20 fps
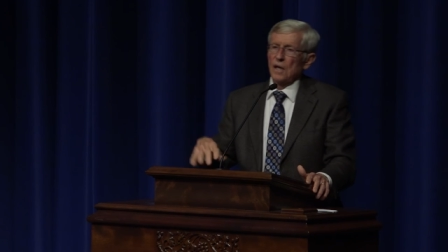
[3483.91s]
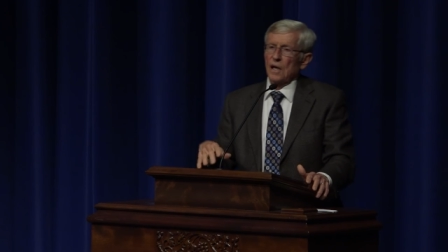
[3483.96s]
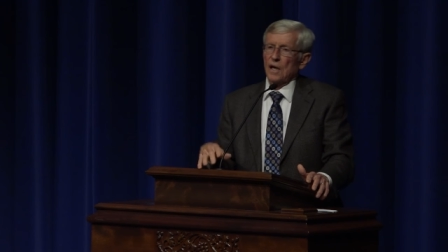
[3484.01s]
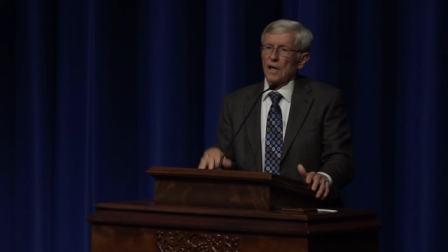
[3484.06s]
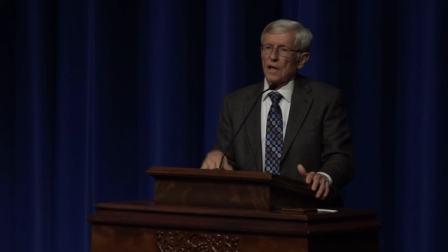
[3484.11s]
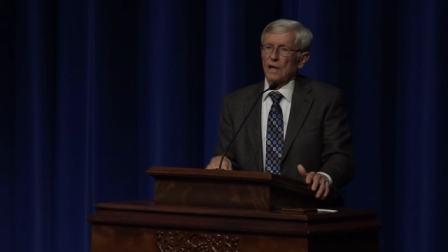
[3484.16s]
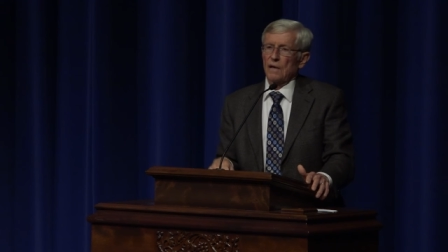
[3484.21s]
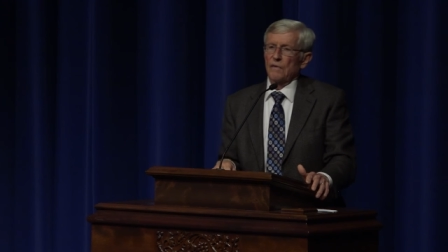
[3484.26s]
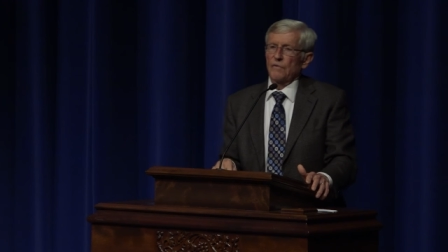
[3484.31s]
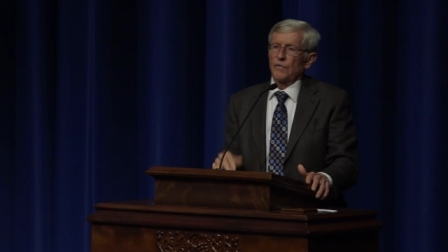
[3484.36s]

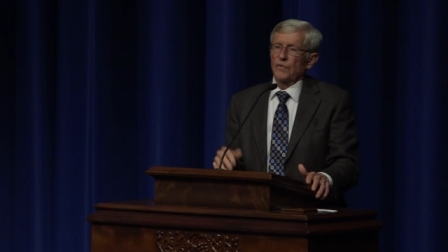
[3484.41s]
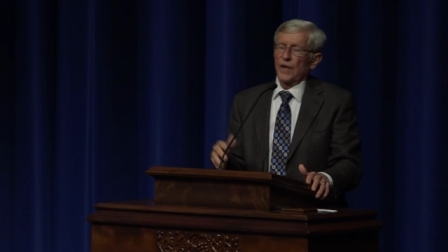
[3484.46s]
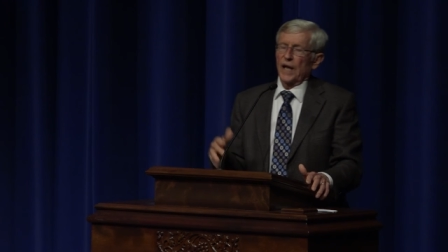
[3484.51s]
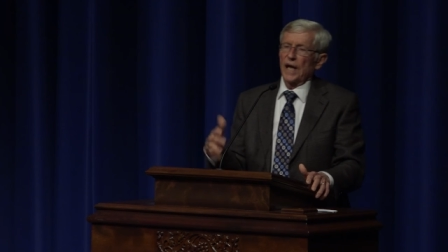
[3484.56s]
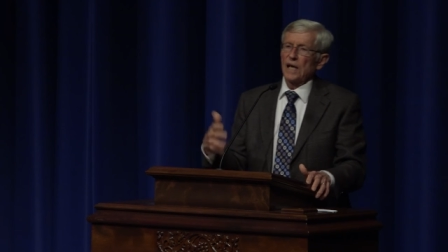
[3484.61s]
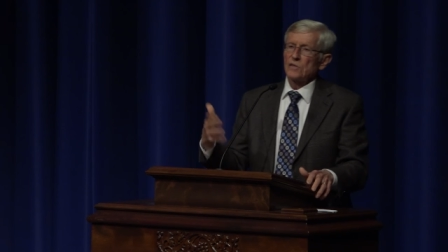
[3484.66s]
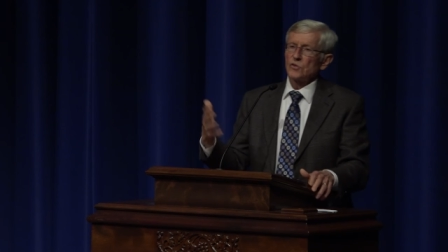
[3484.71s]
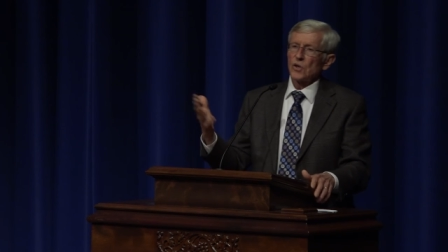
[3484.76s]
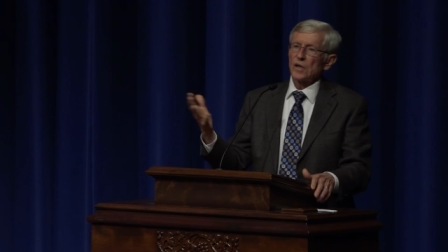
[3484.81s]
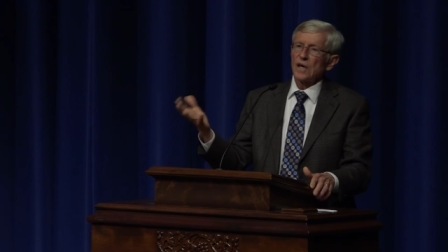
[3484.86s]
uh,
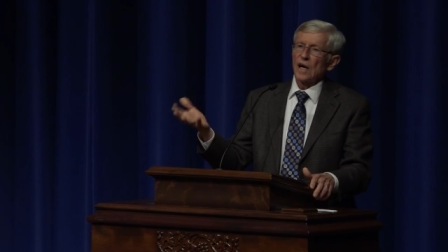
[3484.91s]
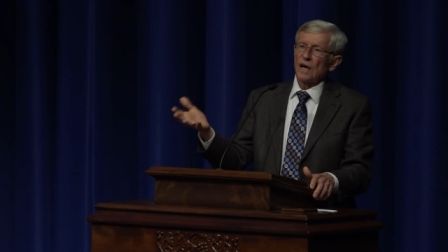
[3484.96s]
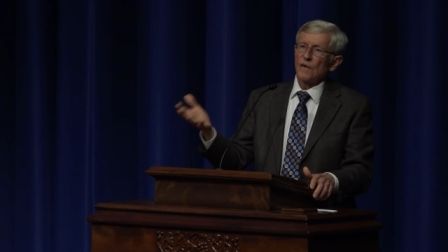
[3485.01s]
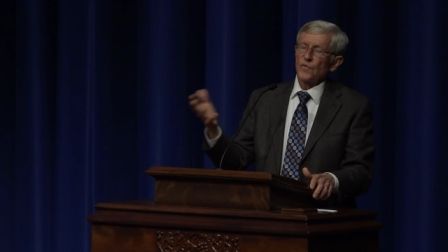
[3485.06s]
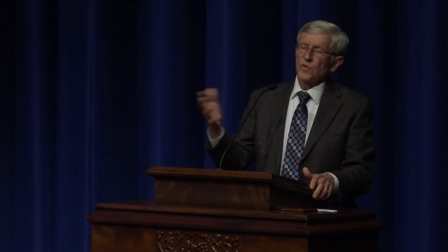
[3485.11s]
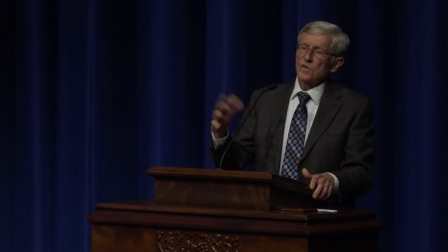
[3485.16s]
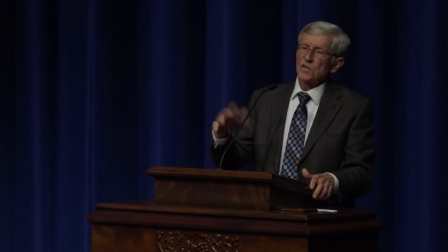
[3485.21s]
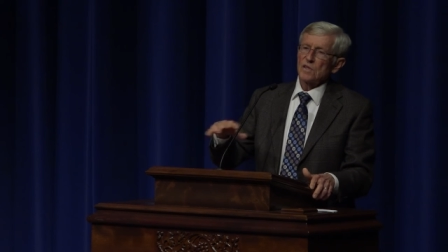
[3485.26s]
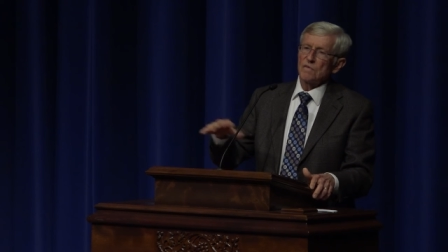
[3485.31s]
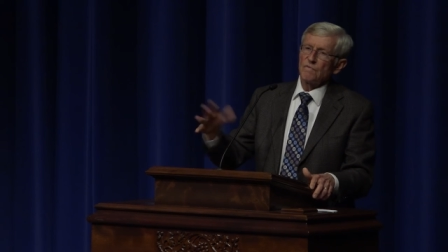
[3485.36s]
annual
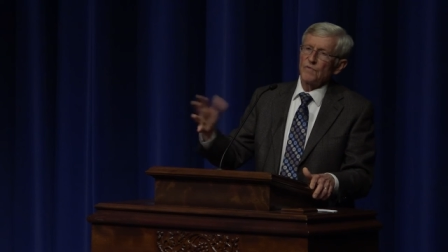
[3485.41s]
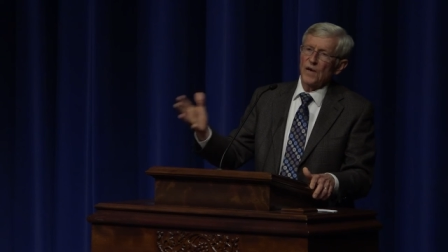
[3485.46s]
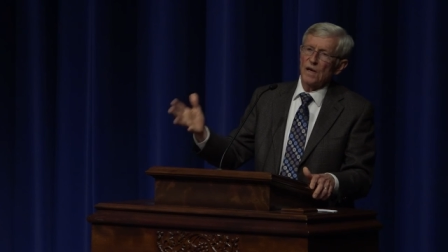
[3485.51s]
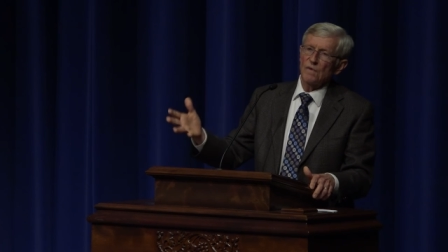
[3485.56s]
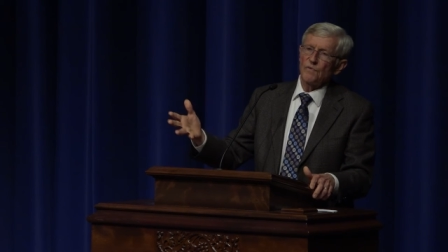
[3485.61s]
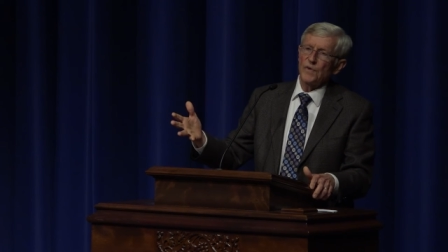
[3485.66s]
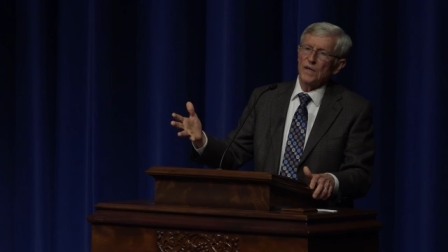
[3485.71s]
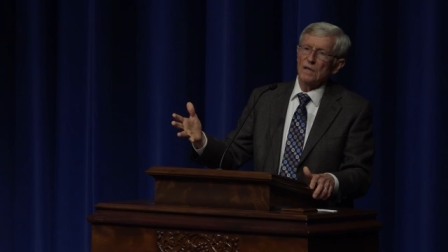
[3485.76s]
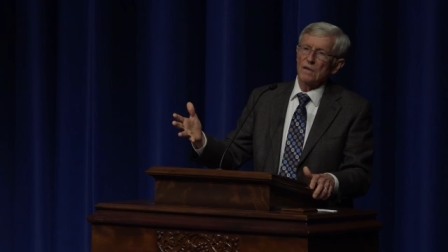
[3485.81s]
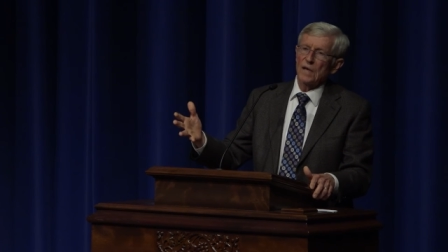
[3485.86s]
conference in
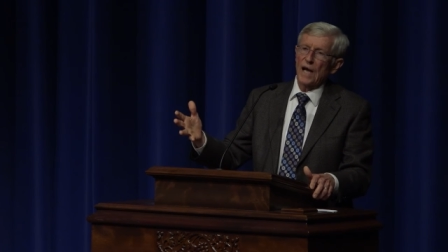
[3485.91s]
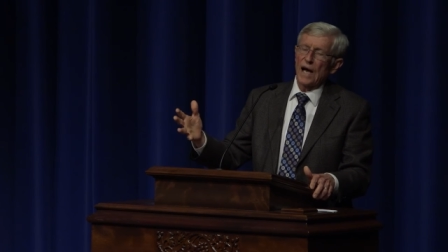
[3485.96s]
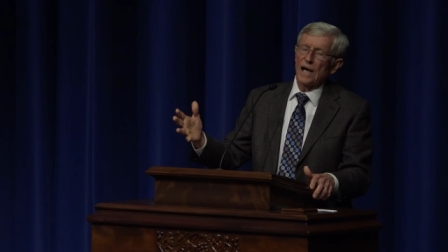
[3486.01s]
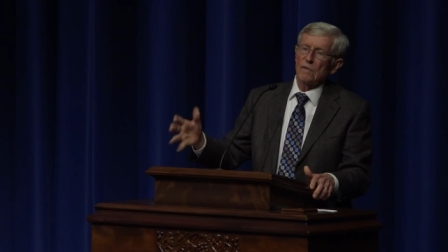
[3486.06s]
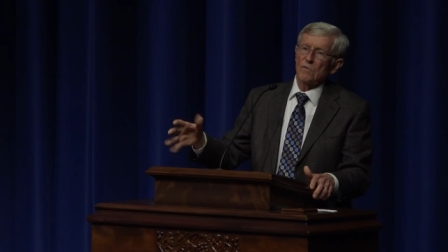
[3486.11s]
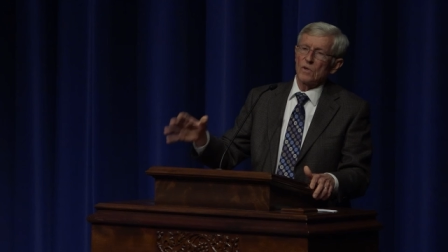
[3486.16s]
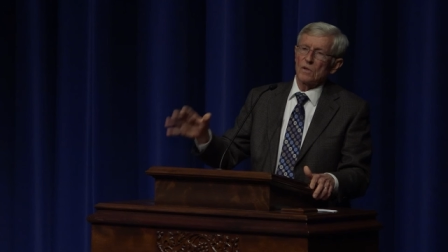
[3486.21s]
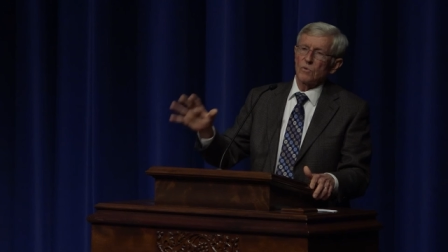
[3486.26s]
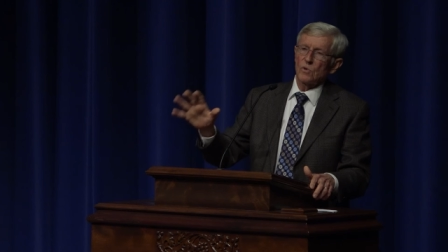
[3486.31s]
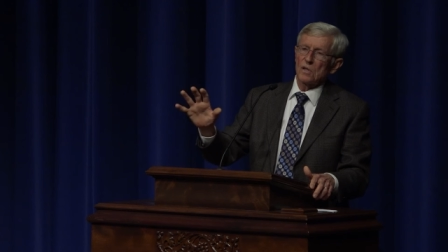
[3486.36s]
Fairfield, Iowa,